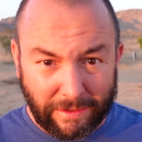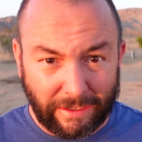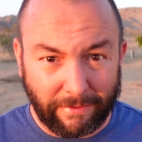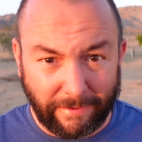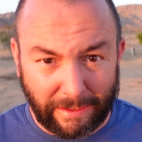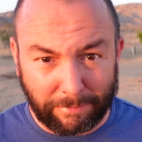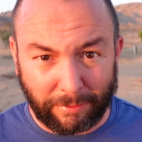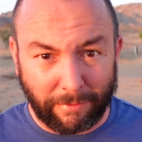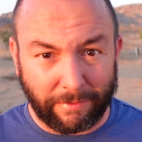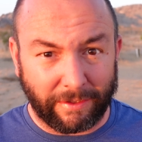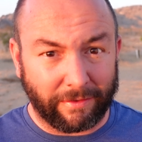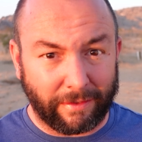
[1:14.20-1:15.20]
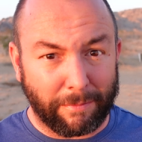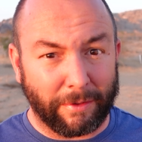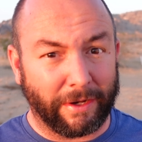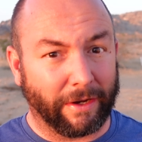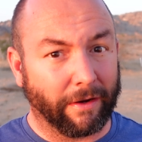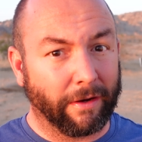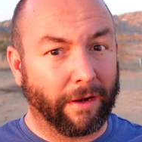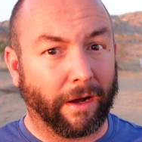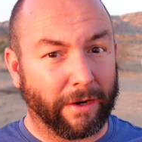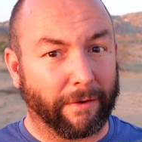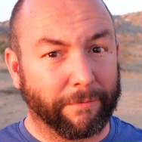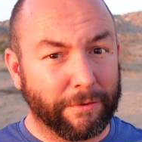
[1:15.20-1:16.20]
that develops over the summer here
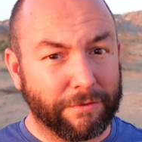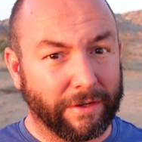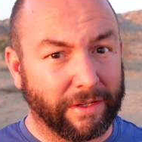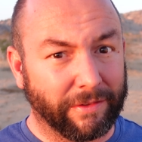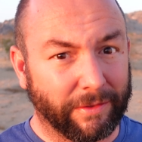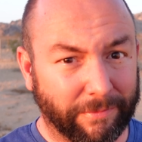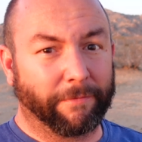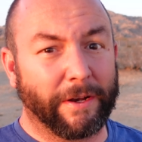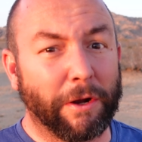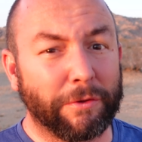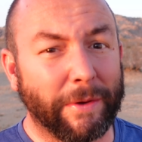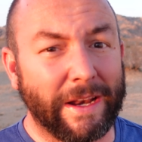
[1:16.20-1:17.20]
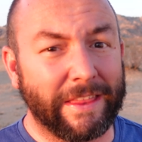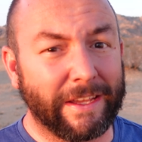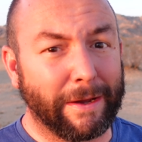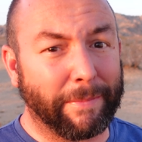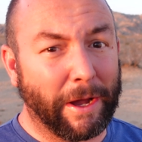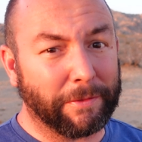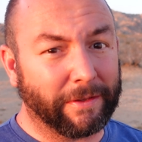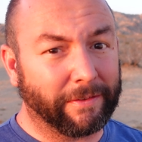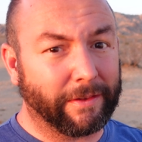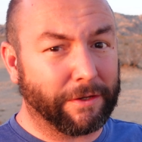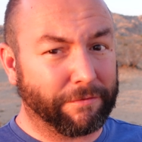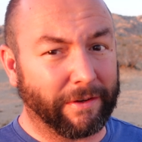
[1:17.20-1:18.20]
on our fruit trees. If we don't do anything about
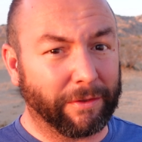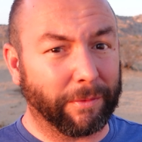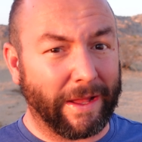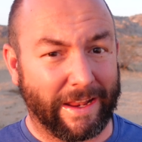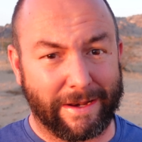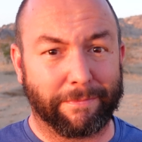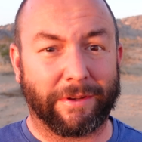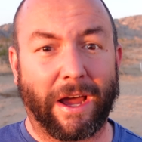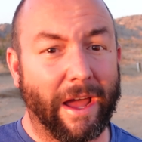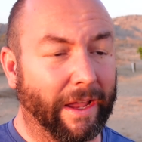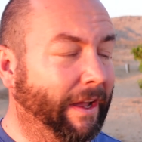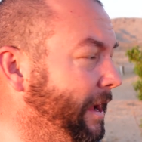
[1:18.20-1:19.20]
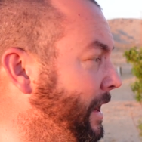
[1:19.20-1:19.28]
this, the trees will end up dying